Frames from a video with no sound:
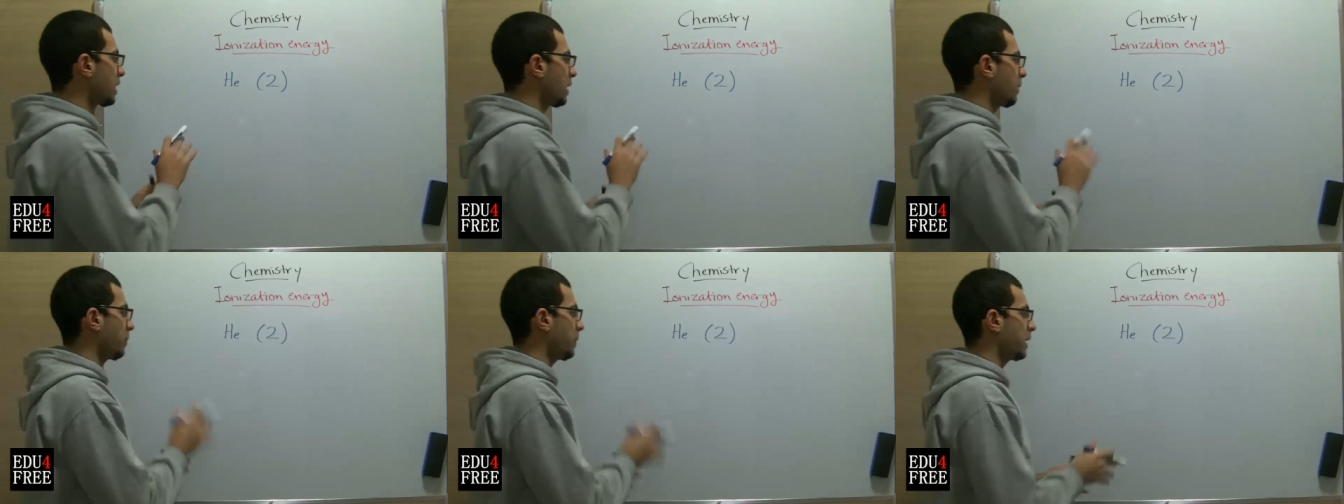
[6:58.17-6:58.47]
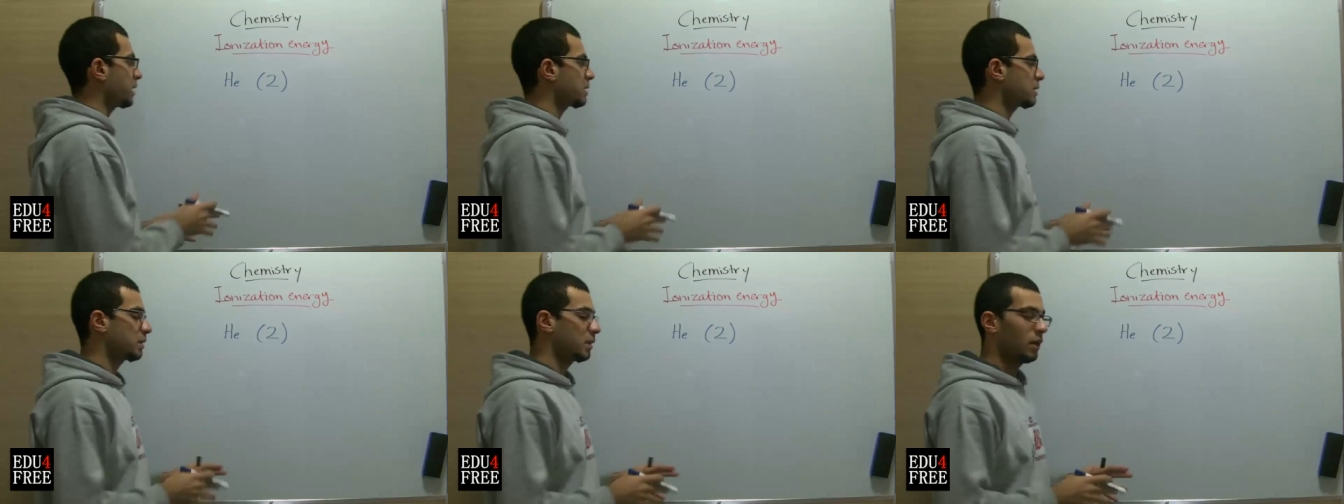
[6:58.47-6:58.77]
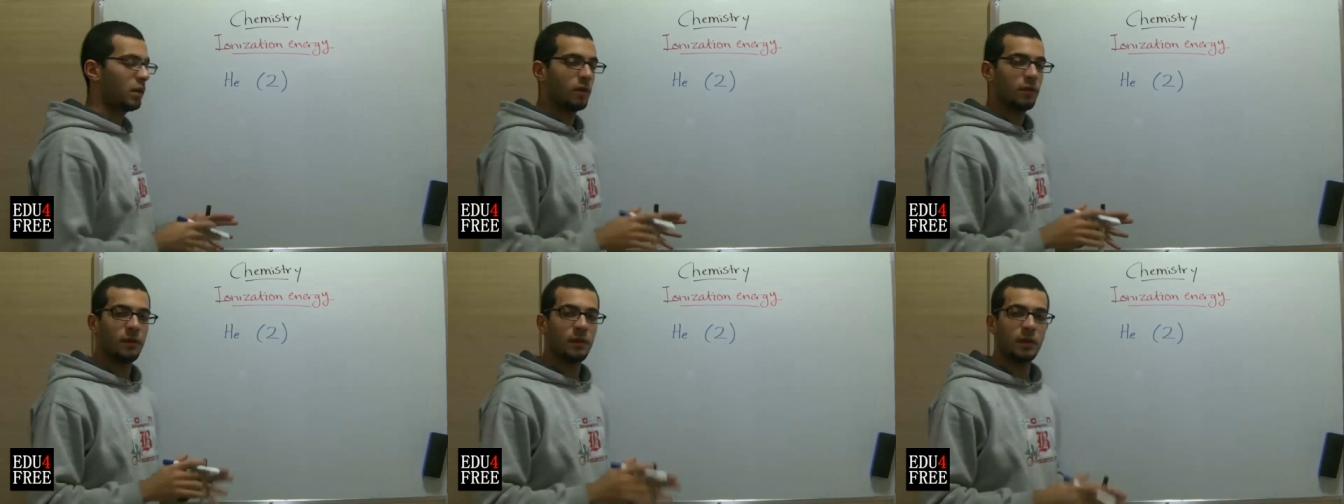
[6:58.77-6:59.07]

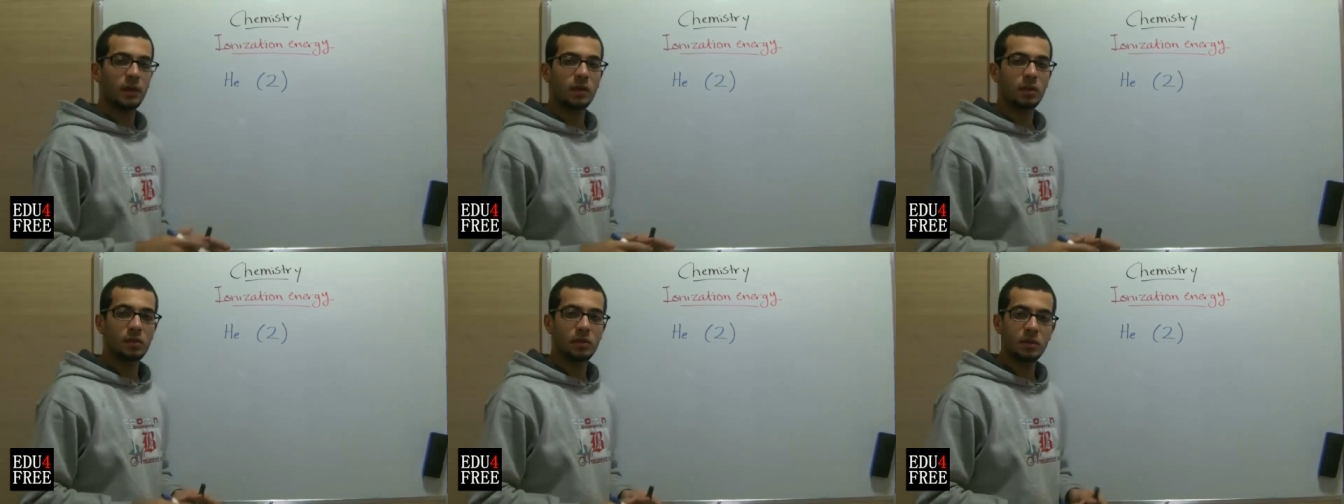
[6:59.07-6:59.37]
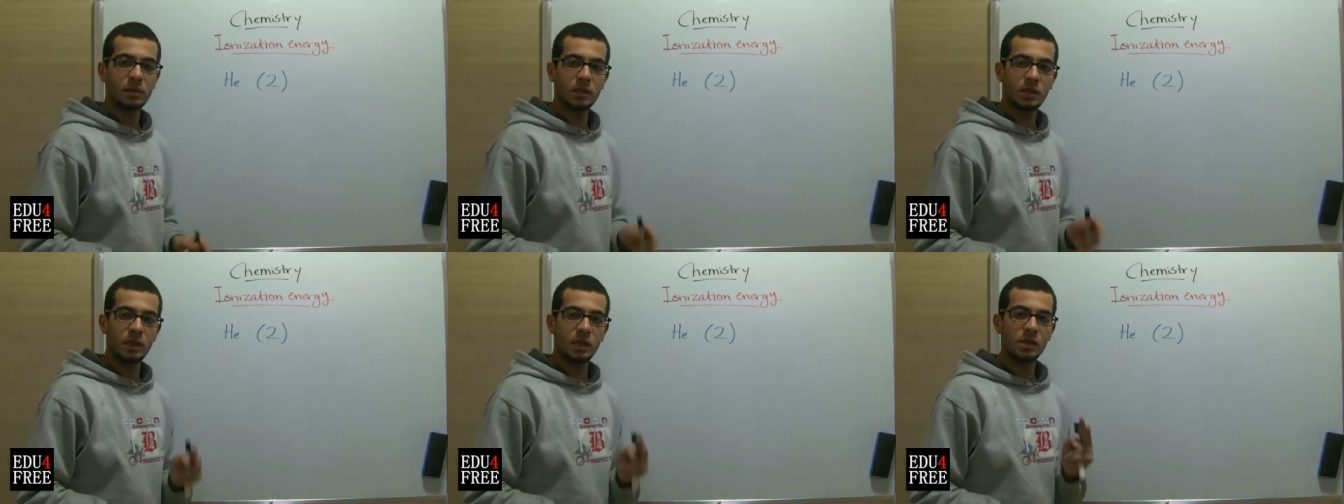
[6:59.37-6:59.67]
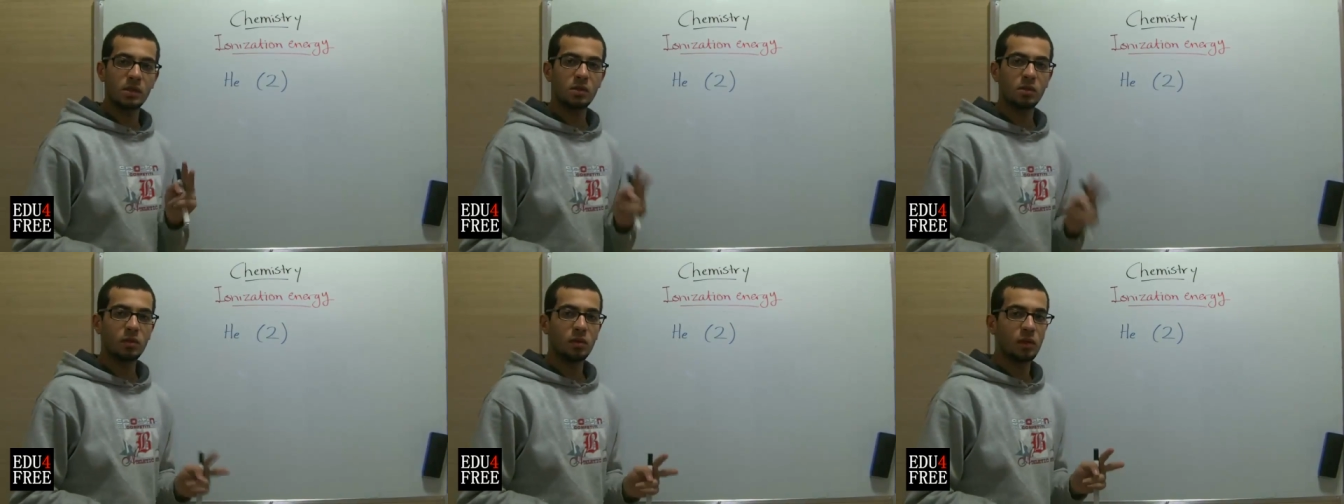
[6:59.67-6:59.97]
capacity of electrons
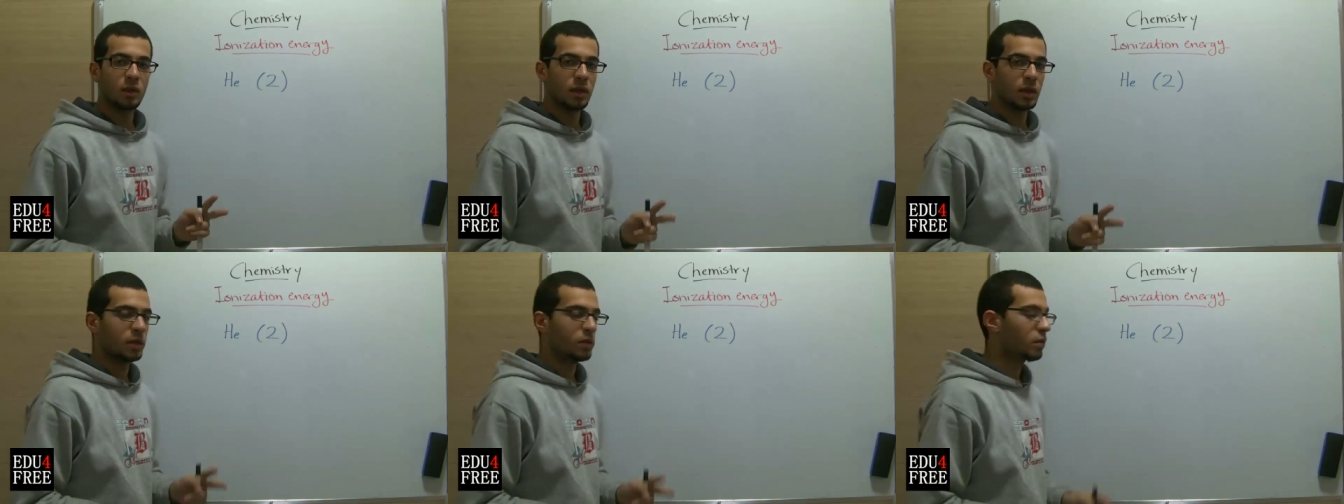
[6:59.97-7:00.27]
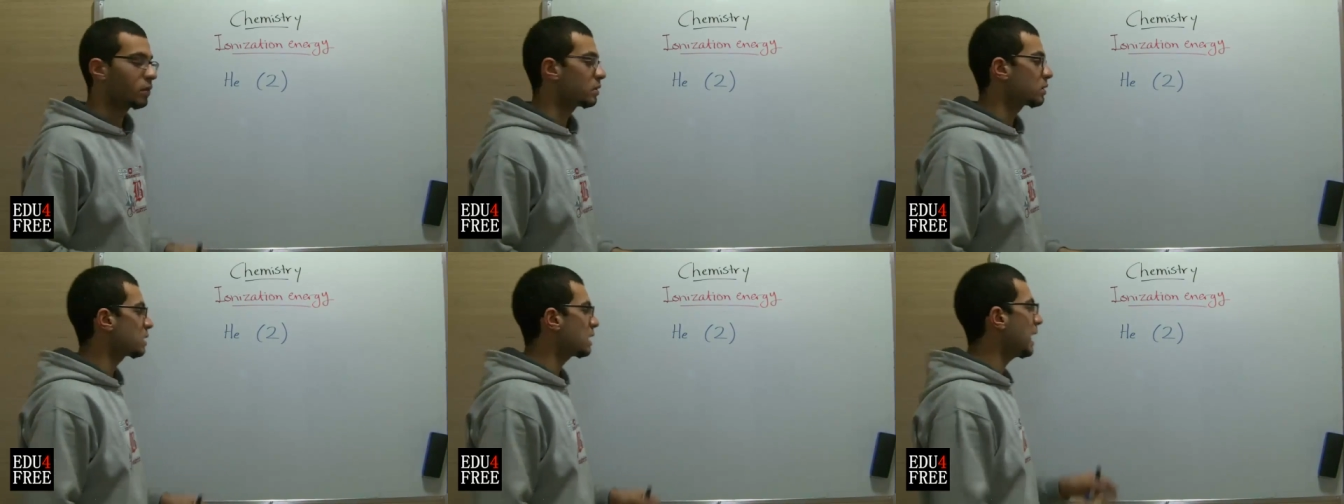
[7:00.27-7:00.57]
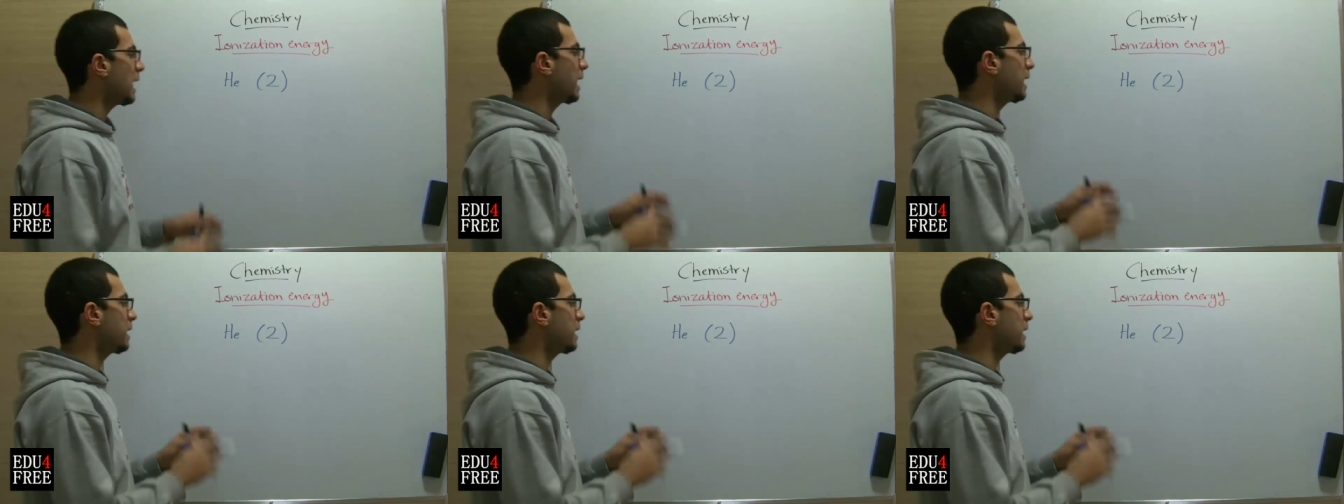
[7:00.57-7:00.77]
is 2 electrons,